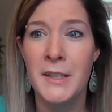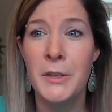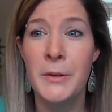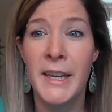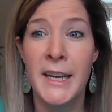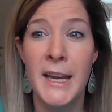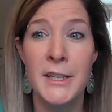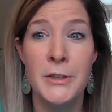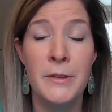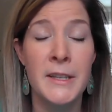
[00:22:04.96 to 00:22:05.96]
So again, I
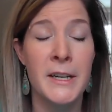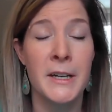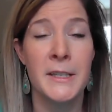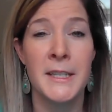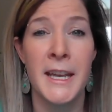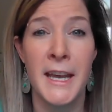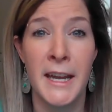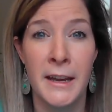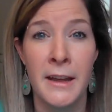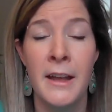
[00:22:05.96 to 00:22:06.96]
do this
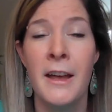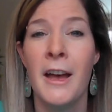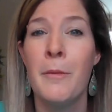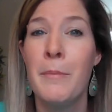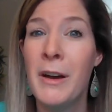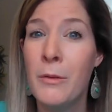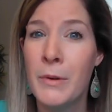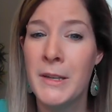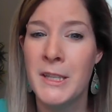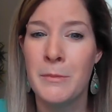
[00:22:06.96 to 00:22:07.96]
RCA about
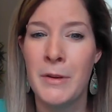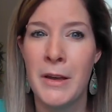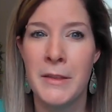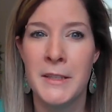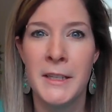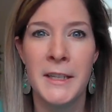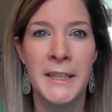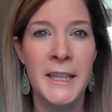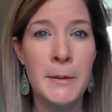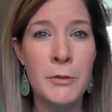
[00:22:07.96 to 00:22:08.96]
once a month to
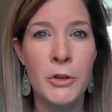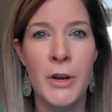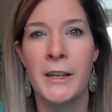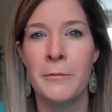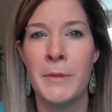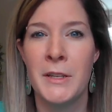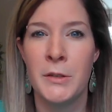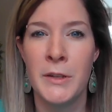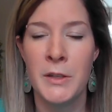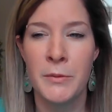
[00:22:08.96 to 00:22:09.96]
keep track of my
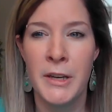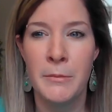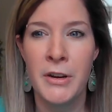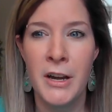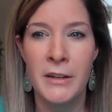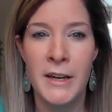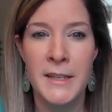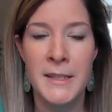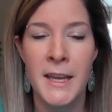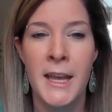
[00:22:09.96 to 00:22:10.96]
students' reading
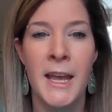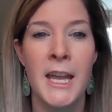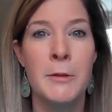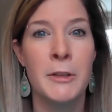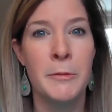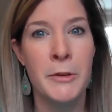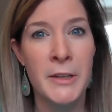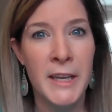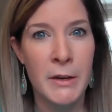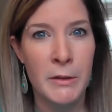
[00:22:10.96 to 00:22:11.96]
progress and
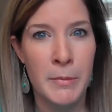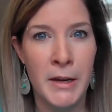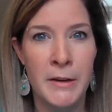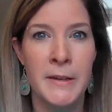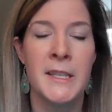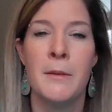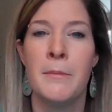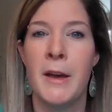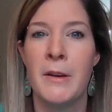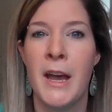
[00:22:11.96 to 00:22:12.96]
communicate with parents
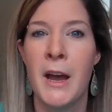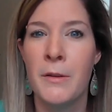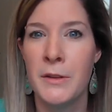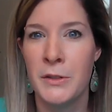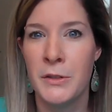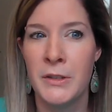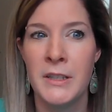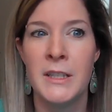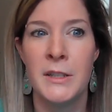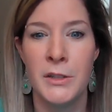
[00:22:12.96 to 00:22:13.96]
about how the
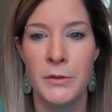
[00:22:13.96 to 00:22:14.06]
student is